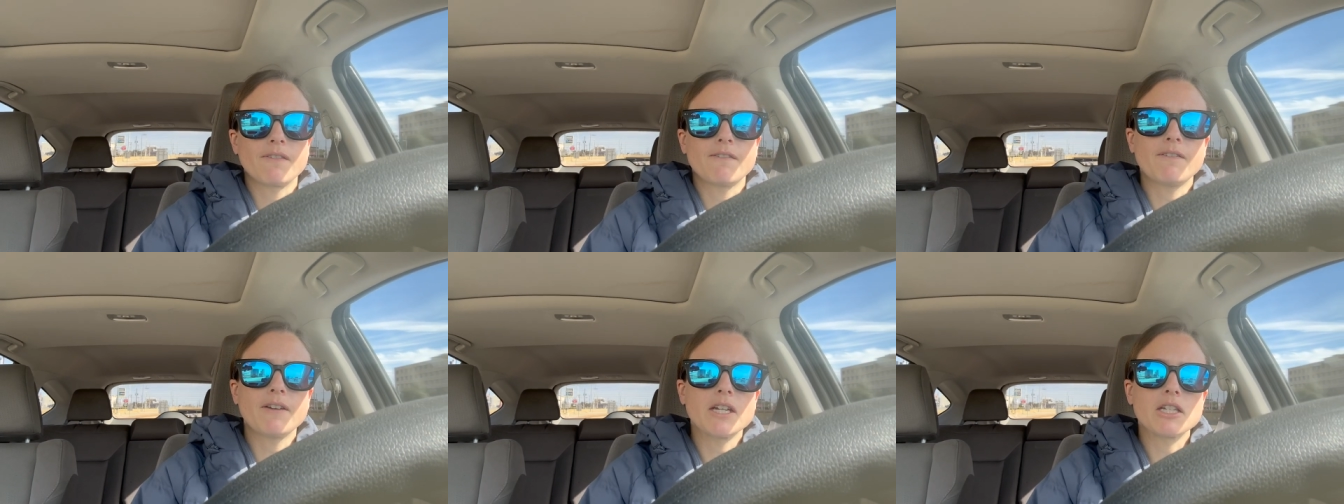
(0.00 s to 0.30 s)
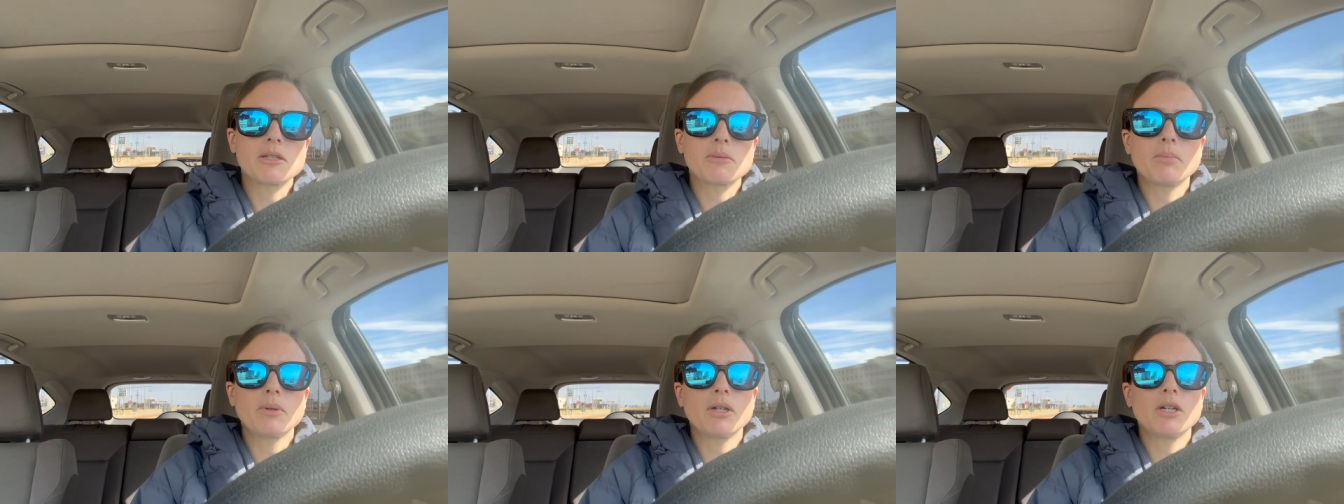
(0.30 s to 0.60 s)

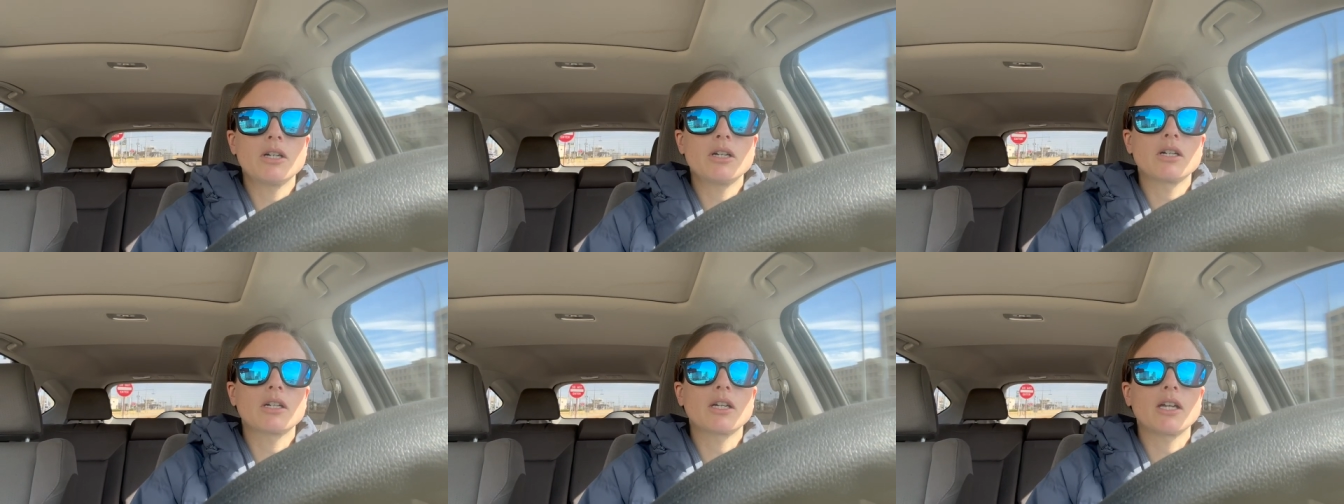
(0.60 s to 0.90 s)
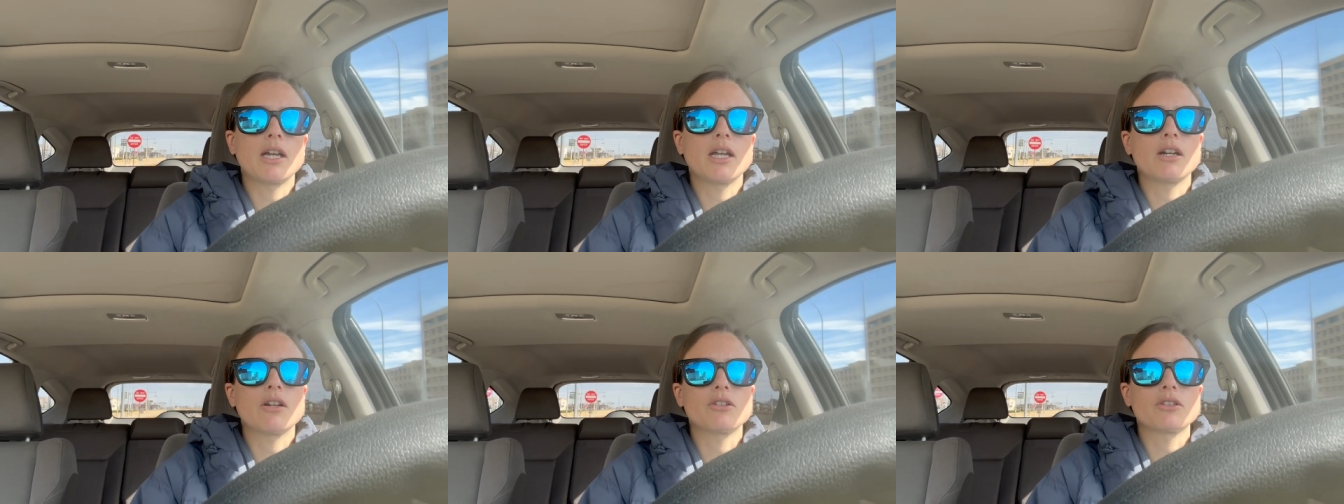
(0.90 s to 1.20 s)
Facebook
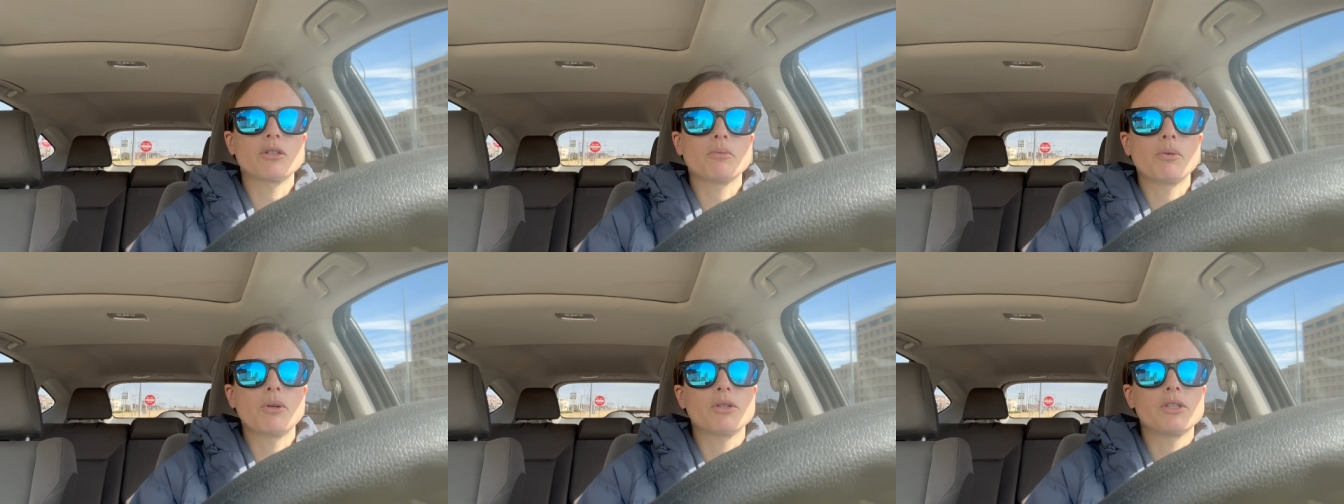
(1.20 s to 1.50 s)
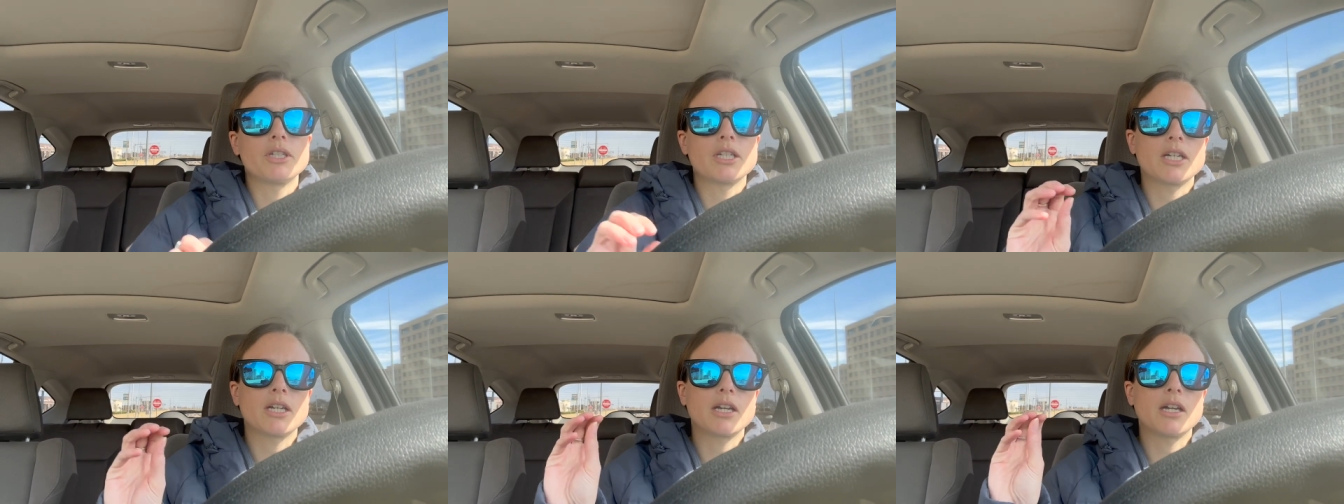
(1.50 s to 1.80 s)
and also
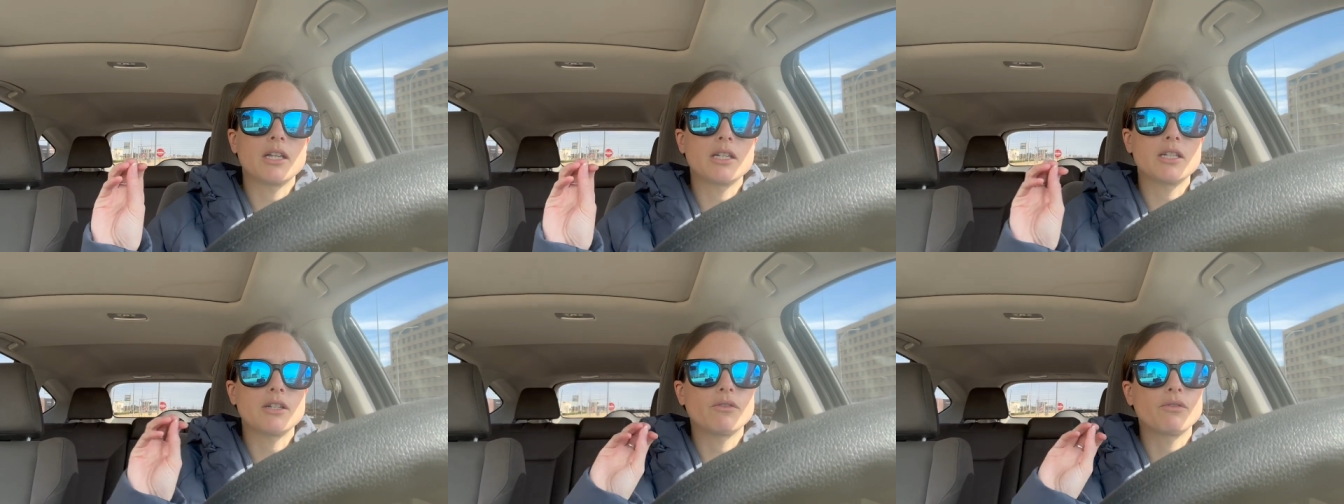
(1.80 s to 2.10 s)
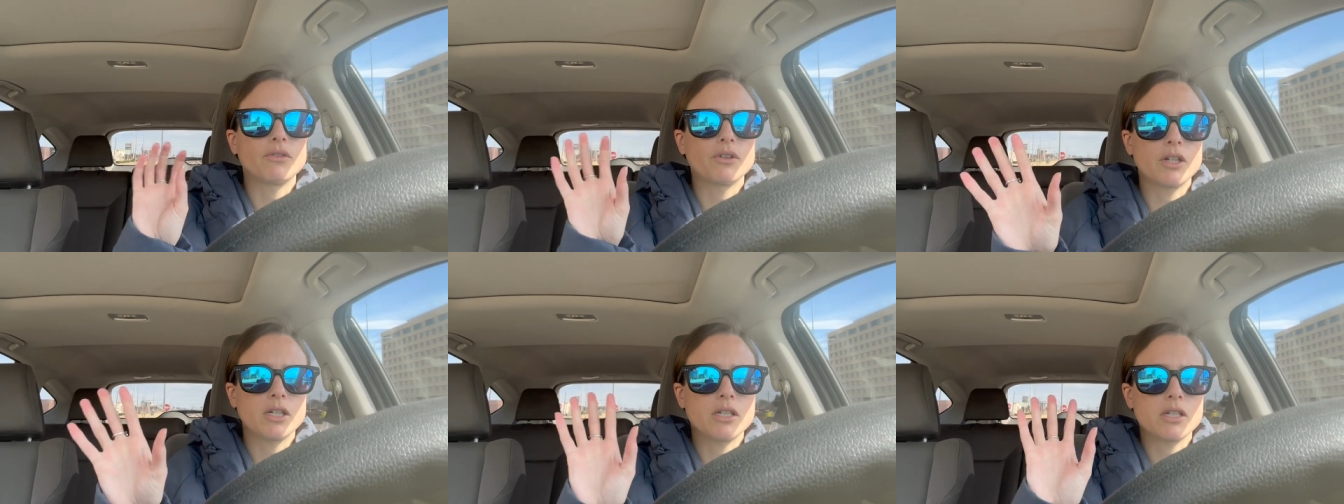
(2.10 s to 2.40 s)
posting on
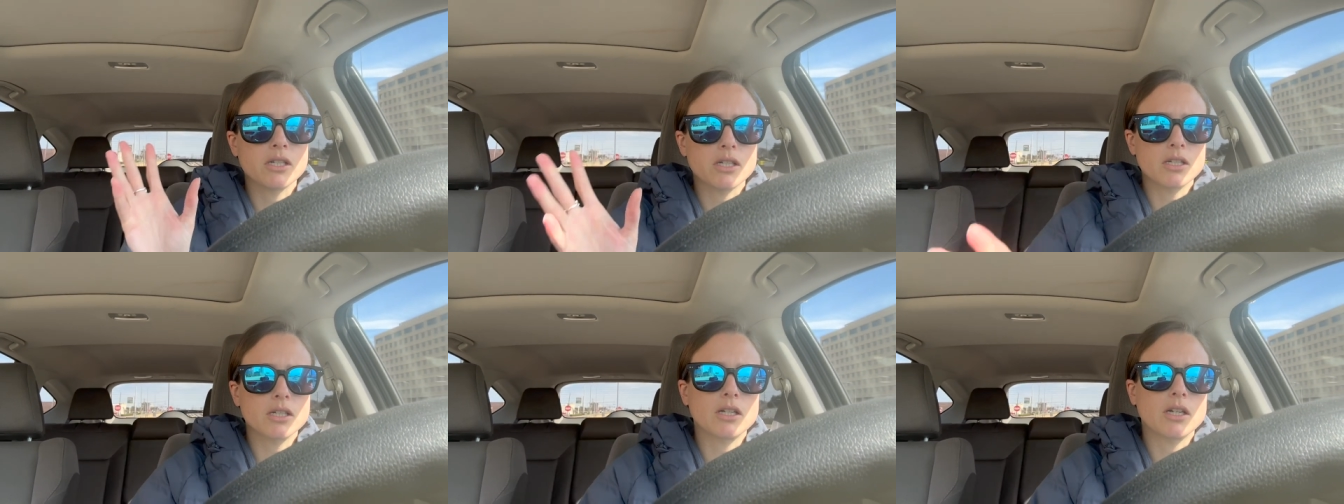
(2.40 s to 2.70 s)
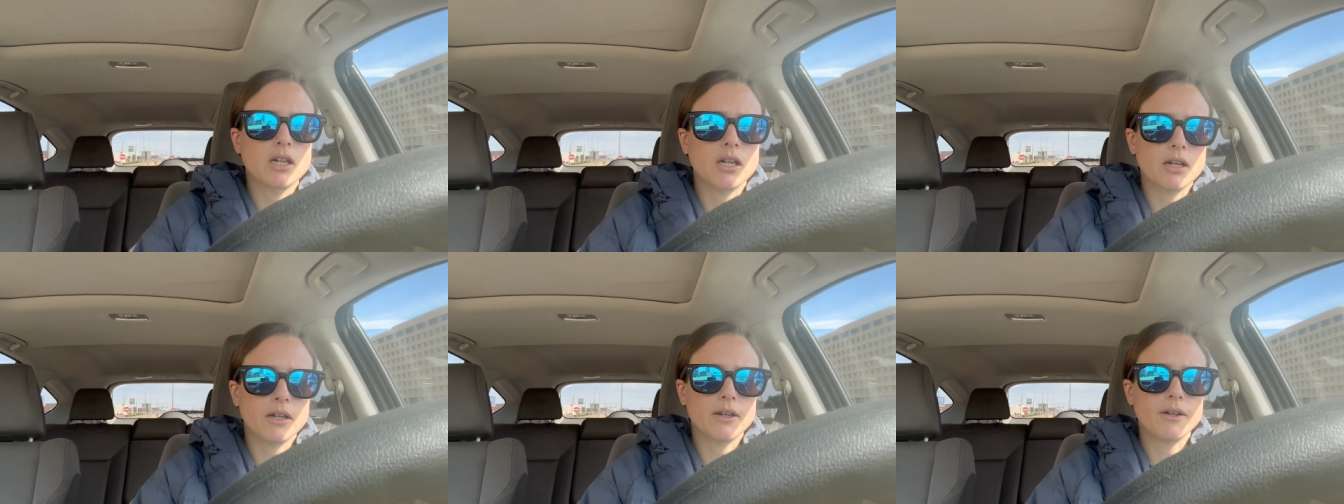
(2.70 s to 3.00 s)
different
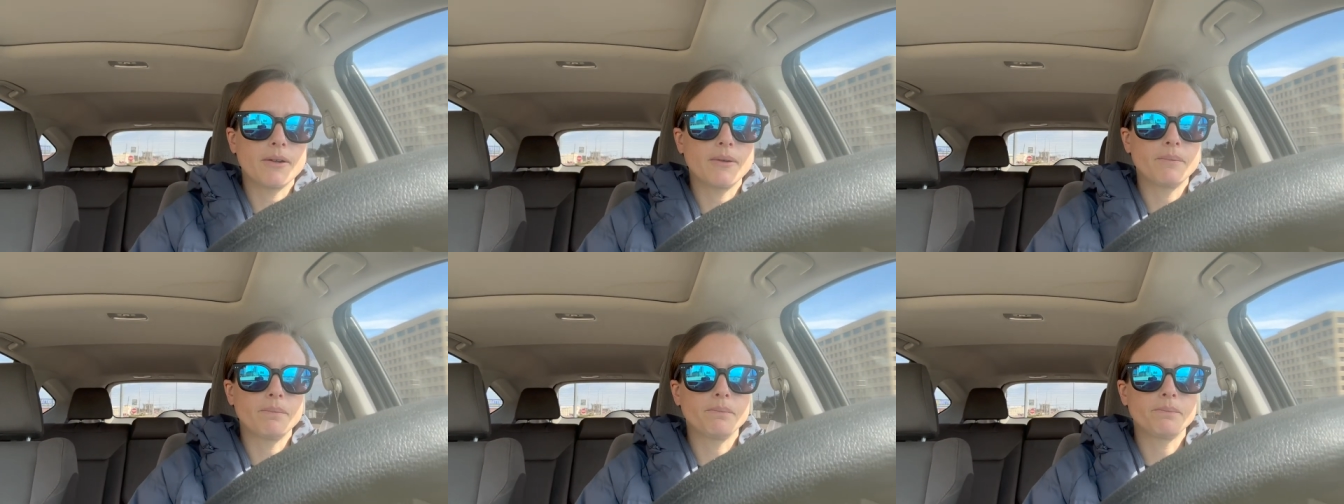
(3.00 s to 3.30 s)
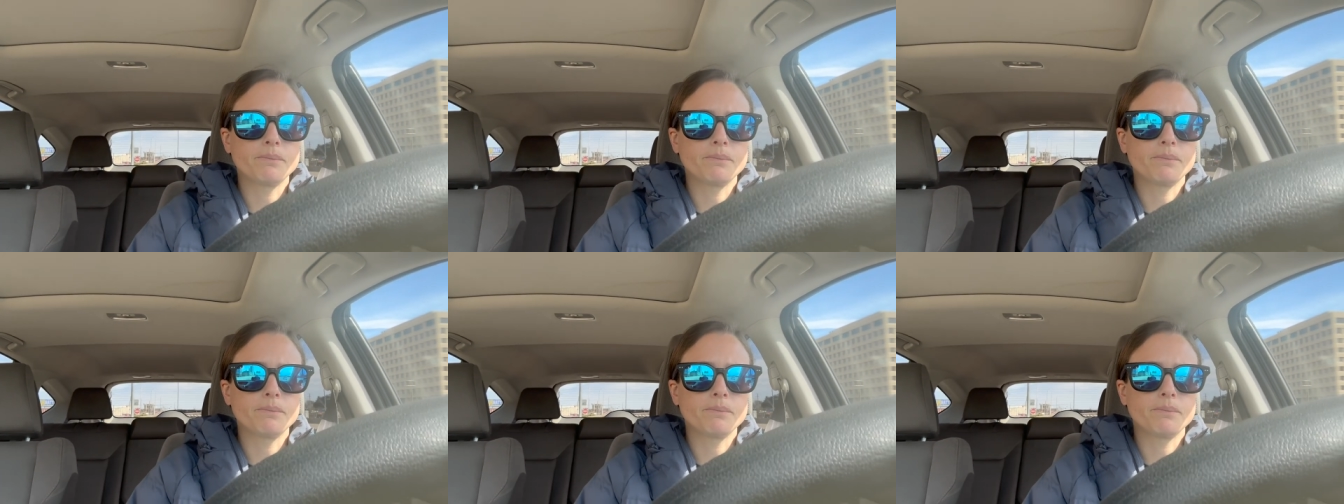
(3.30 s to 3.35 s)
um,